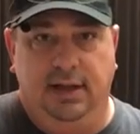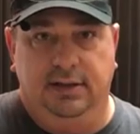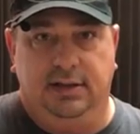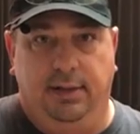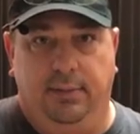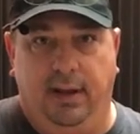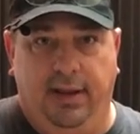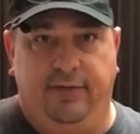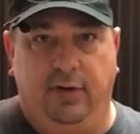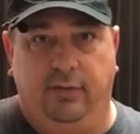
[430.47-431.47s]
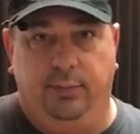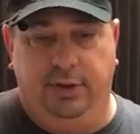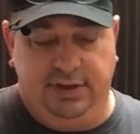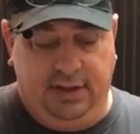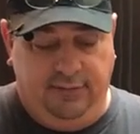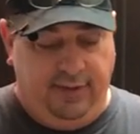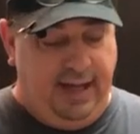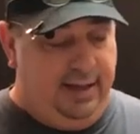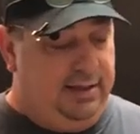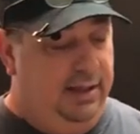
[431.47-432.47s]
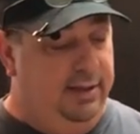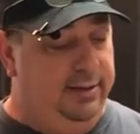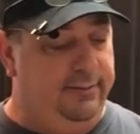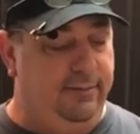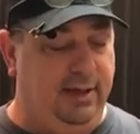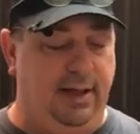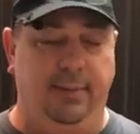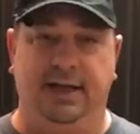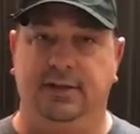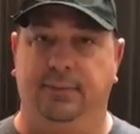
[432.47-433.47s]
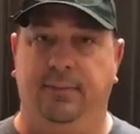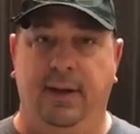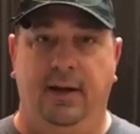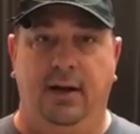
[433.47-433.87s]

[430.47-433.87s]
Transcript: and some leftover brisket fat. Kind of make some